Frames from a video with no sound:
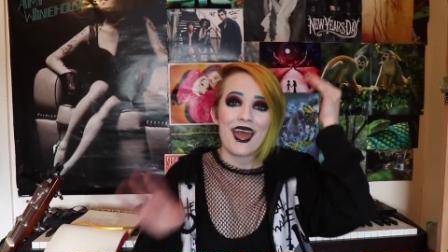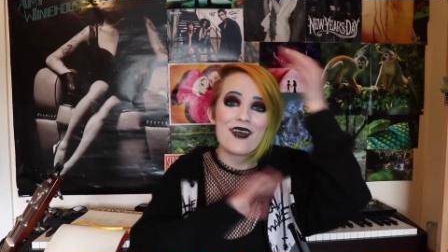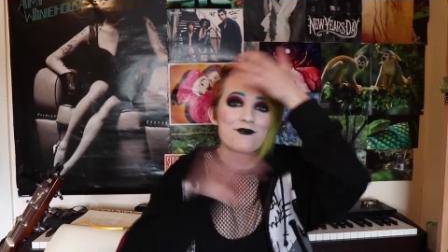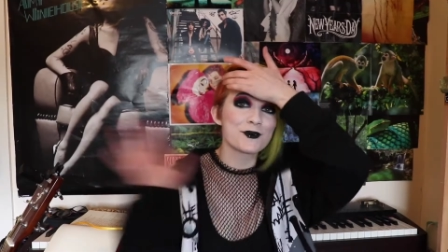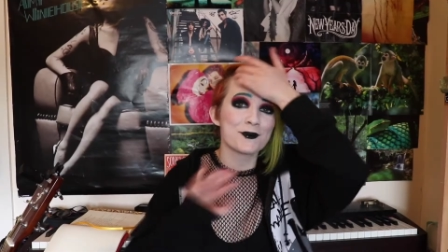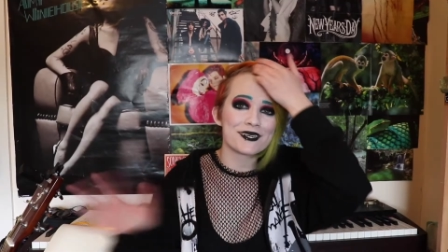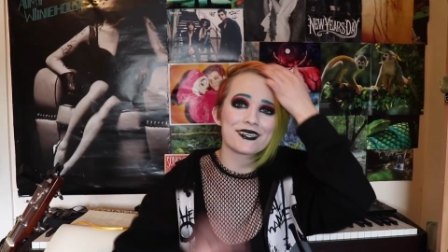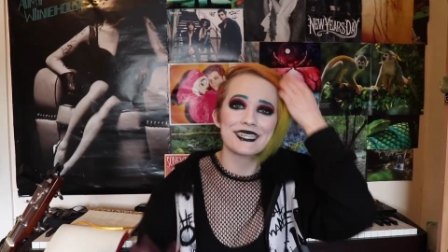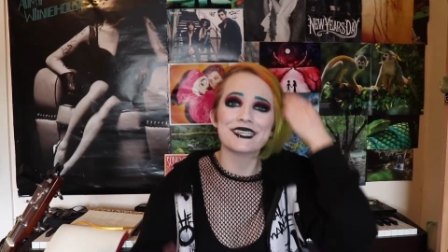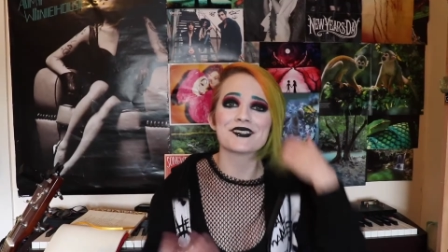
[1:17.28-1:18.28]
Everyone
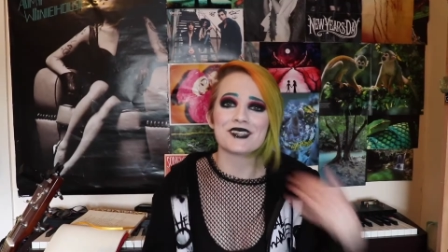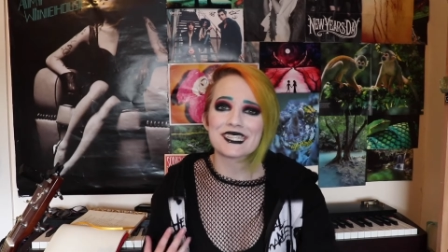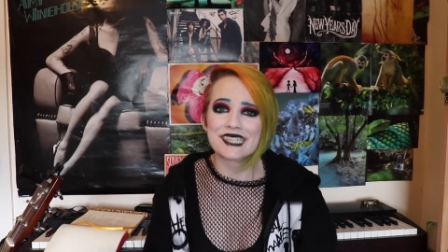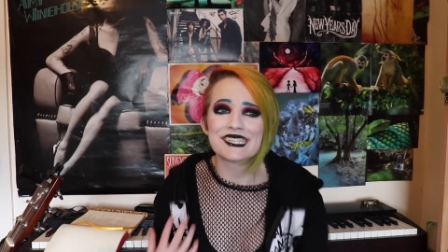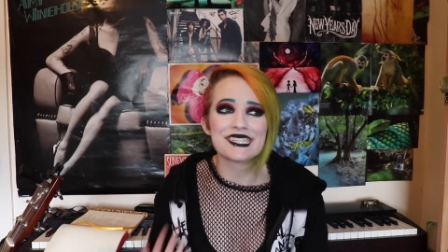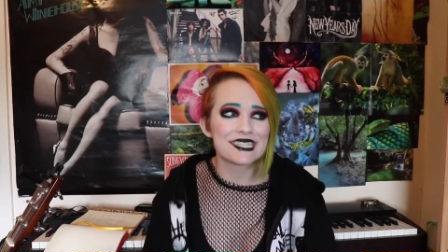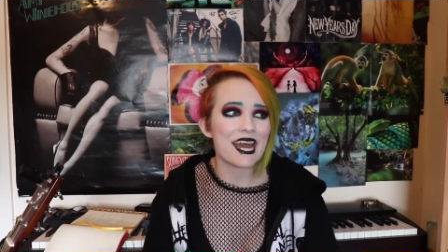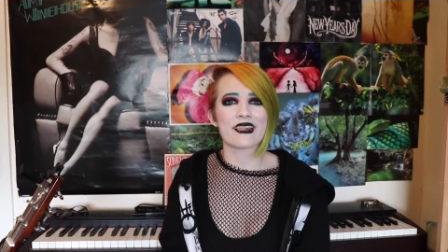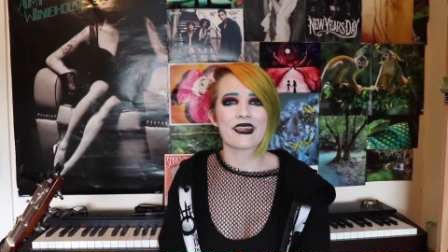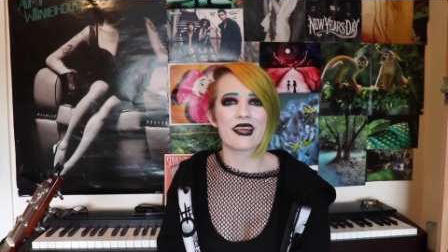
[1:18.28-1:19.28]
on the internet says he's dead.